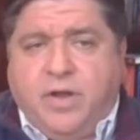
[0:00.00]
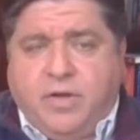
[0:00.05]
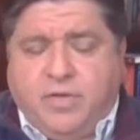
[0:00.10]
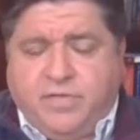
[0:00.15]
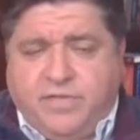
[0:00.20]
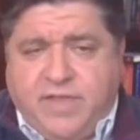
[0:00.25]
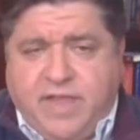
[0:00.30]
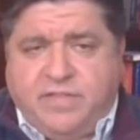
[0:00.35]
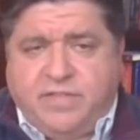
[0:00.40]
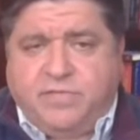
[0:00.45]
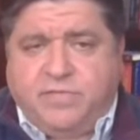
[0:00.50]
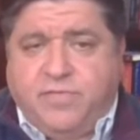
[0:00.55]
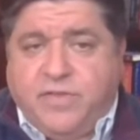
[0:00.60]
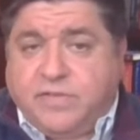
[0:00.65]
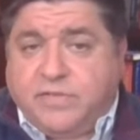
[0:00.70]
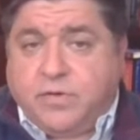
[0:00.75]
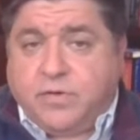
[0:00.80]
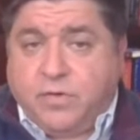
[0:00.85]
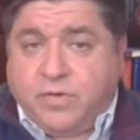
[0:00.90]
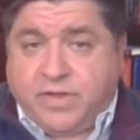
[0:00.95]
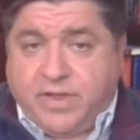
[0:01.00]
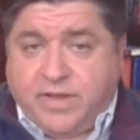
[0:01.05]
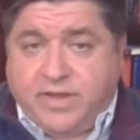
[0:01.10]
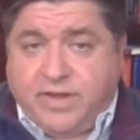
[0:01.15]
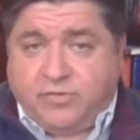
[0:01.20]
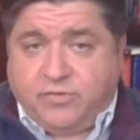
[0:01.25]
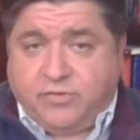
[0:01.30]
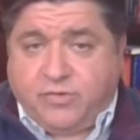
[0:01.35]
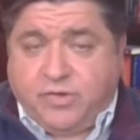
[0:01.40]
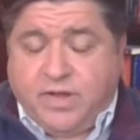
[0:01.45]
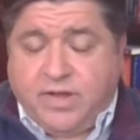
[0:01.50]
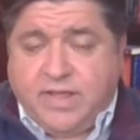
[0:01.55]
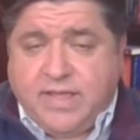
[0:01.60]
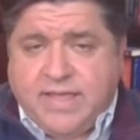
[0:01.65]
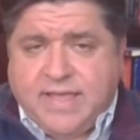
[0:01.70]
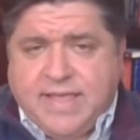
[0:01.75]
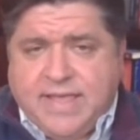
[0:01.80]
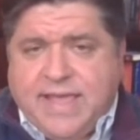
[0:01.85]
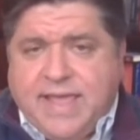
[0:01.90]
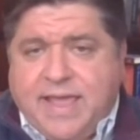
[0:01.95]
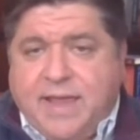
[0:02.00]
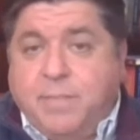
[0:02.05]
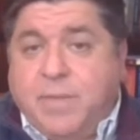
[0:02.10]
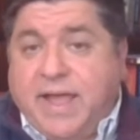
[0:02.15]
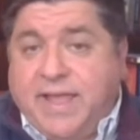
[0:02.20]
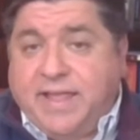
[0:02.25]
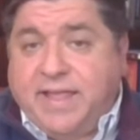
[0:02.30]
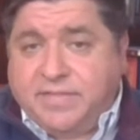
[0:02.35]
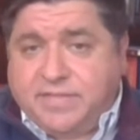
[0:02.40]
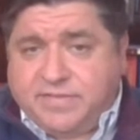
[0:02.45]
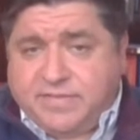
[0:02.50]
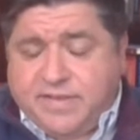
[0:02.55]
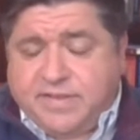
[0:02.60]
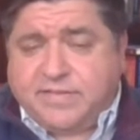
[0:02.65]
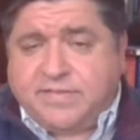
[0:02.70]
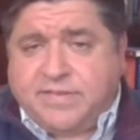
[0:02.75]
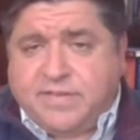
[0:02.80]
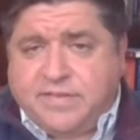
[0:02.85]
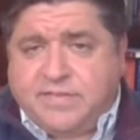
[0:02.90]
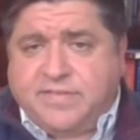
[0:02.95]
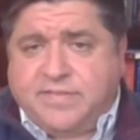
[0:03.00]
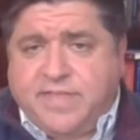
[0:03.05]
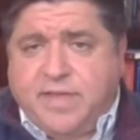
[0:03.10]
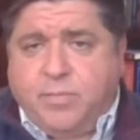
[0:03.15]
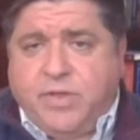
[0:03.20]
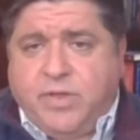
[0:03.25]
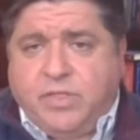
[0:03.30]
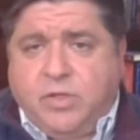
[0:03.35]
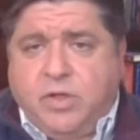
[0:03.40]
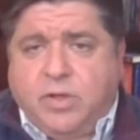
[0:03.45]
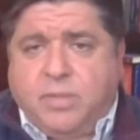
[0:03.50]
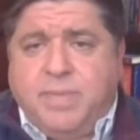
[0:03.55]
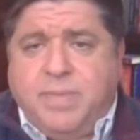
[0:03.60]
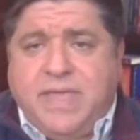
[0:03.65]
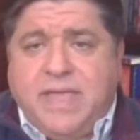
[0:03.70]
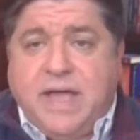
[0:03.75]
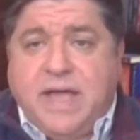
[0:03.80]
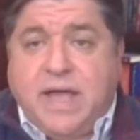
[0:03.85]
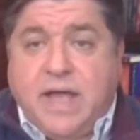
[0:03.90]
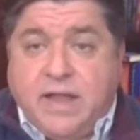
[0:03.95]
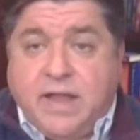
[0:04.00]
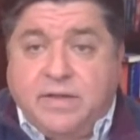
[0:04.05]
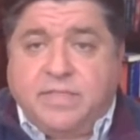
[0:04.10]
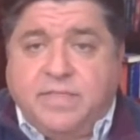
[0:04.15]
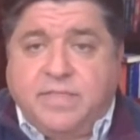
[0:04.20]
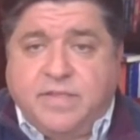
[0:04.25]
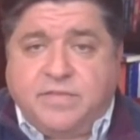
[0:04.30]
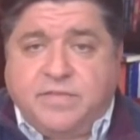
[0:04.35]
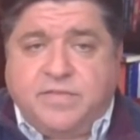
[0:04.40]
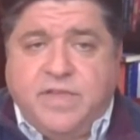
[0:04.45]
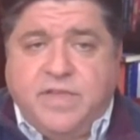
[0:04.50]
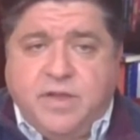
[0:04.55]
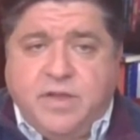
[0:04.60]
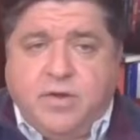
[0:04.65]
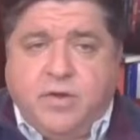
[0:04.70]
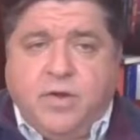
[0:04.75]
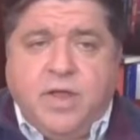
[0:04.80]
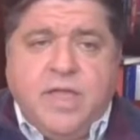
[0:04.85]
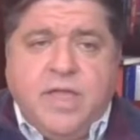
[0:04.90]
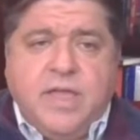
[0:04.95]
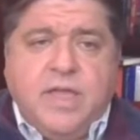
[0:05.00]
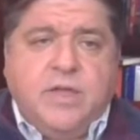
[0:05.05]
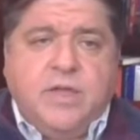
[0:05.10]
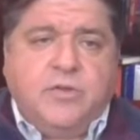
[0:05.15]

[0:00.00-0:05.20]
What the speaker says: on our state's fiscal condition and my insistence that we look beyond this year